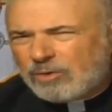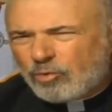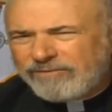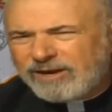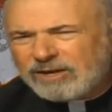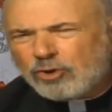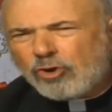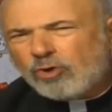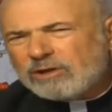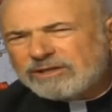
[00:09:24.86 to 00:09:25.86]
We've got a
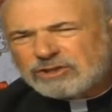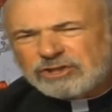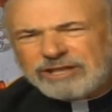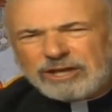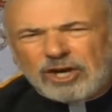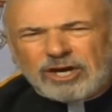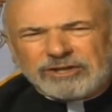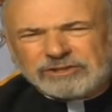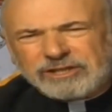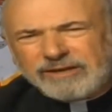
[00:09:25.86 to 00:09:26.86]
coalition that
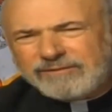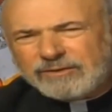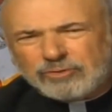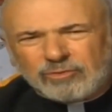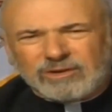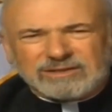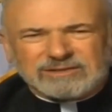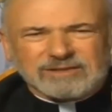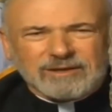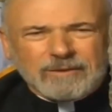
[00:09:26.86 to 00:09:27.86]
God has given to
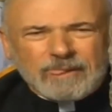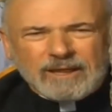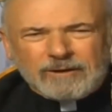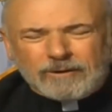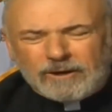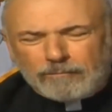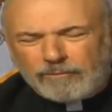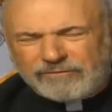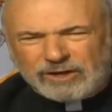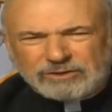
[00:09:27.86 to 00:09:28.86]
us.
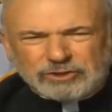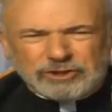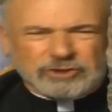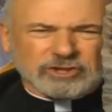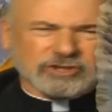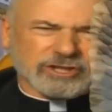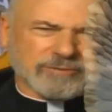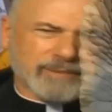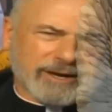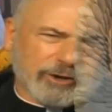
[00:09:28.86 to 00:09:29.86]
We've got Jesus
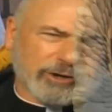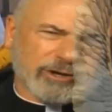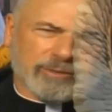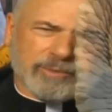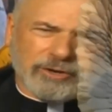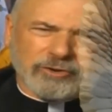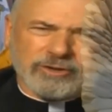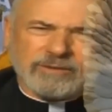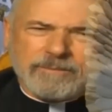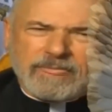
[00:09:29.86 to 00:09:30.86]
and Mary, our
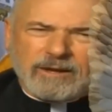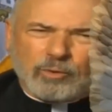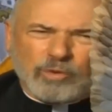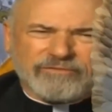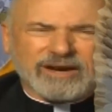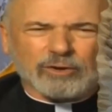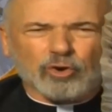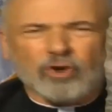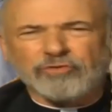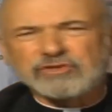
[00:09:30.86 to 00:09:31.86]
mother. We've got
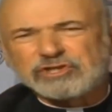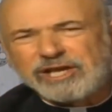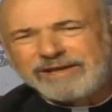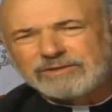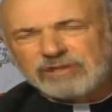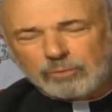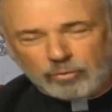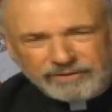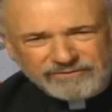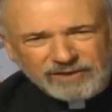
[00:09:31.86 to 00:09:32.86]
all the saints,
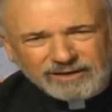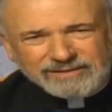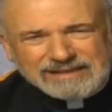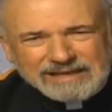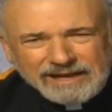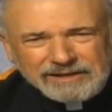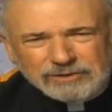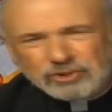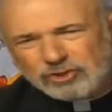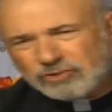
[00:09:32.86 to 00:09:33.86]
and we've got the
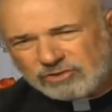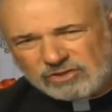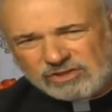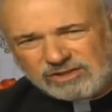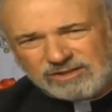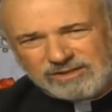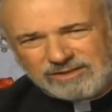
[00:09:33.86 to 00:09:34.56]
angels.